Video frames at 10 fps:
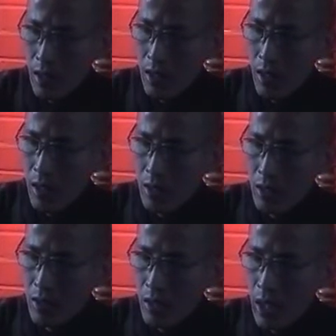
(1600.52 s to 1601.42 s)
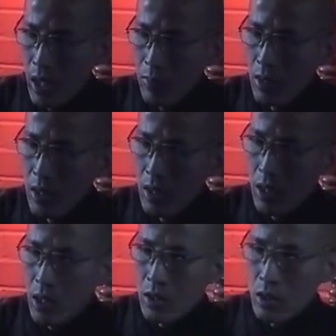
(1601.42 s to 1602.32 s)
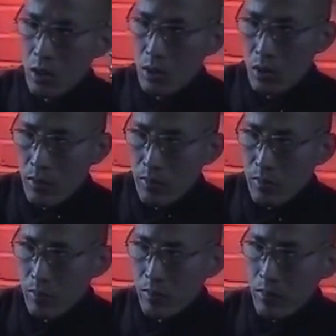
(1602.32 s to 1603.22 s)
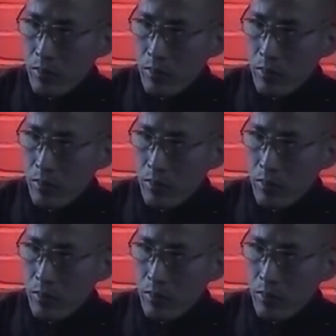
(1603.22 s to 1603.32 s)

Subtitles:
It not only to help to